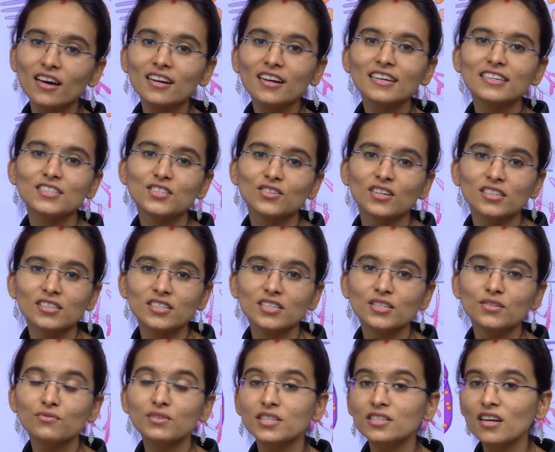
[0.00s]
like structures
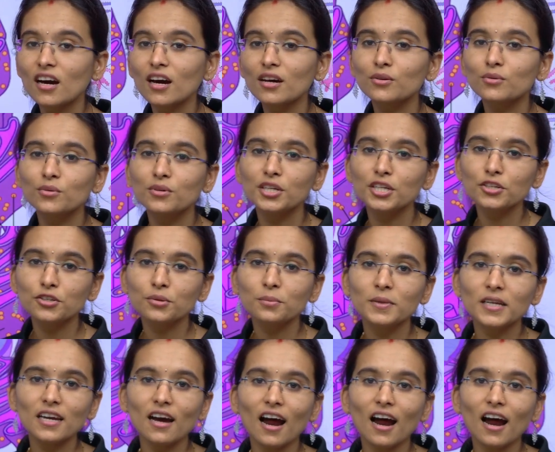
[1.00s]
which are going to be